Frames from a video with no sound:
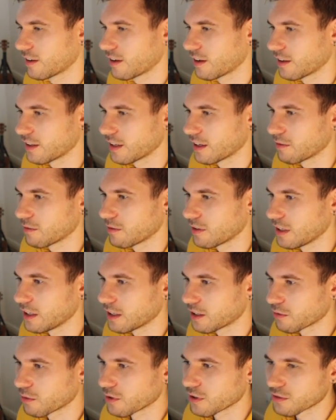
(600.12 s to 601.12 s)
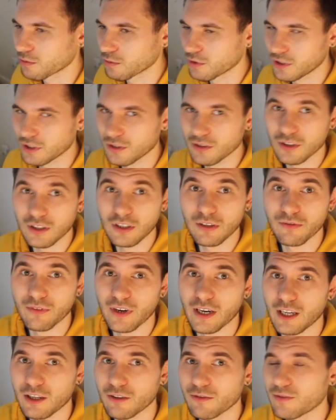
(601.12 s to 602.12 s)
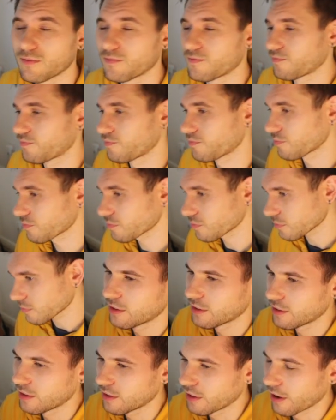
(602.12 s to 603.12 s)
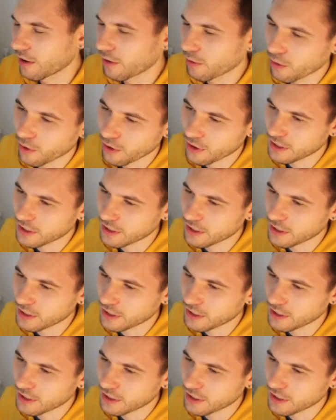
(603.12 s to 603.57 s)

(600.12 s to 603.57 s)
and then equals would use eval. They're all